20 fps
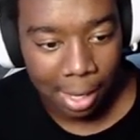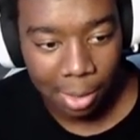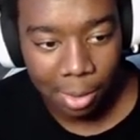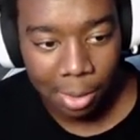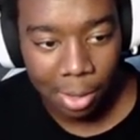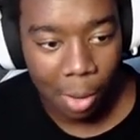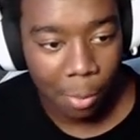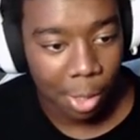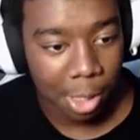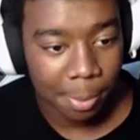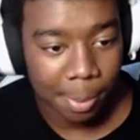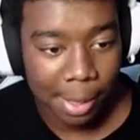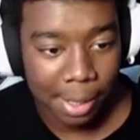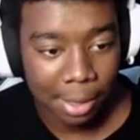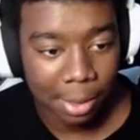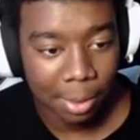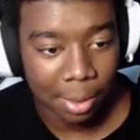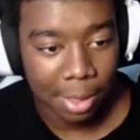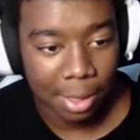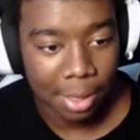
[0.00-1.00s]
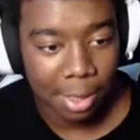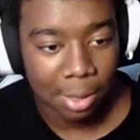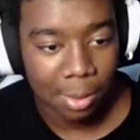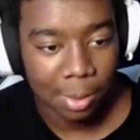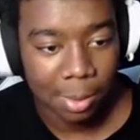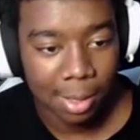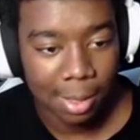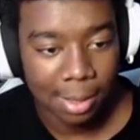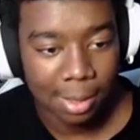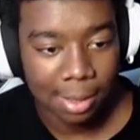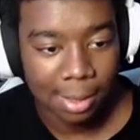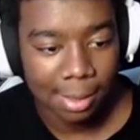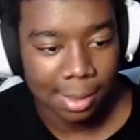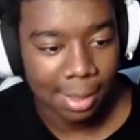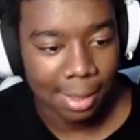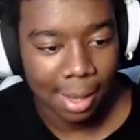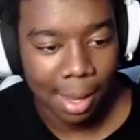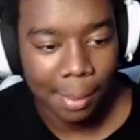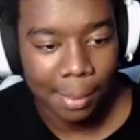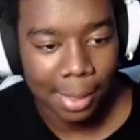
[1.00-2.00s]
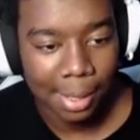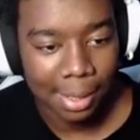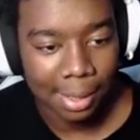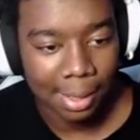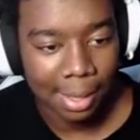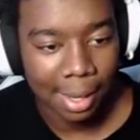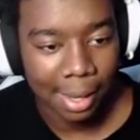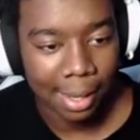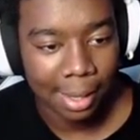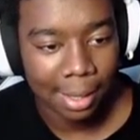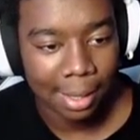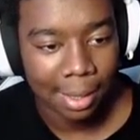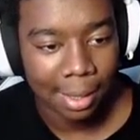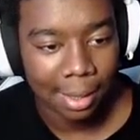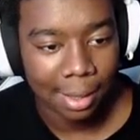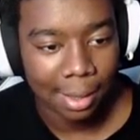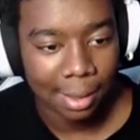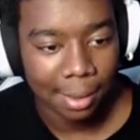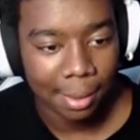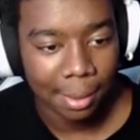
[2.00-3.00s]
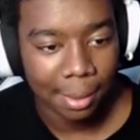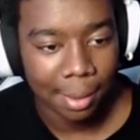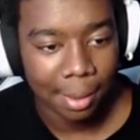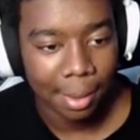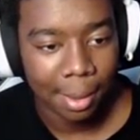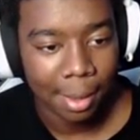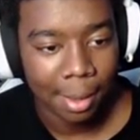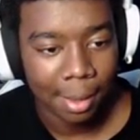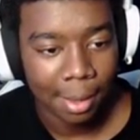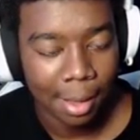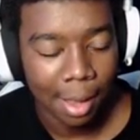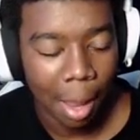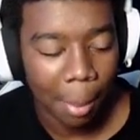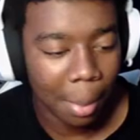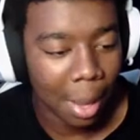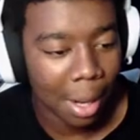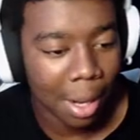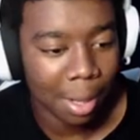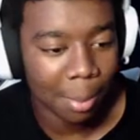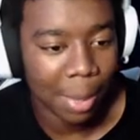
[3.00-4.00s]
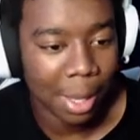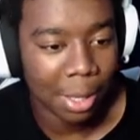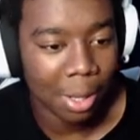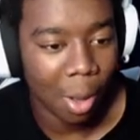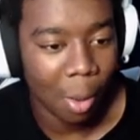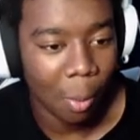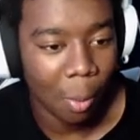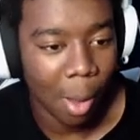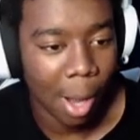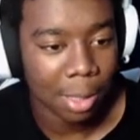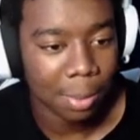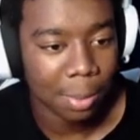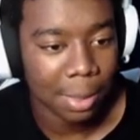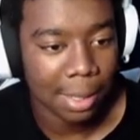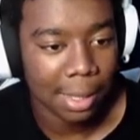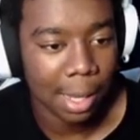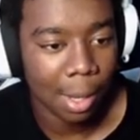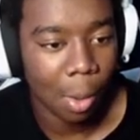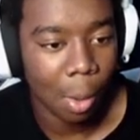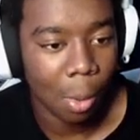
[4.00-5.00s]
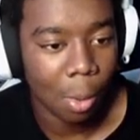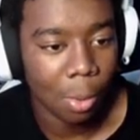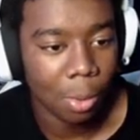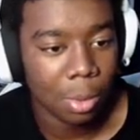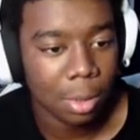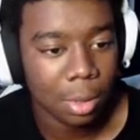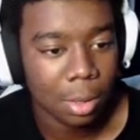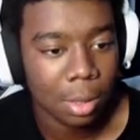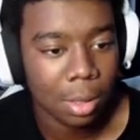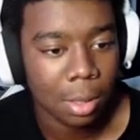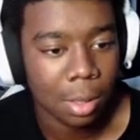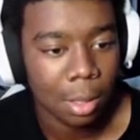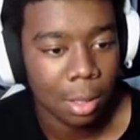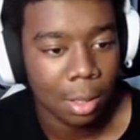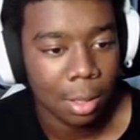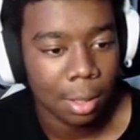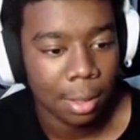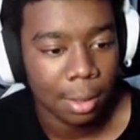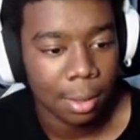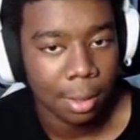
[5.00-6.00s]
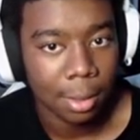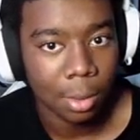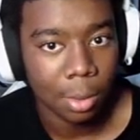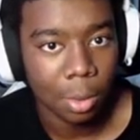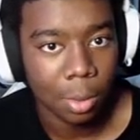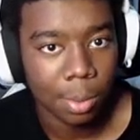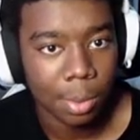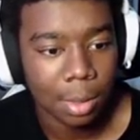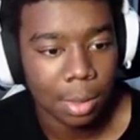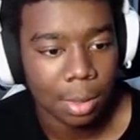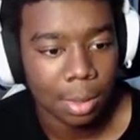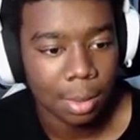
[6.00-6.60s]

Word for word: you know we speed through this too, because I mean, like, I'm not gonna make y'all watch me dig holes. Oops.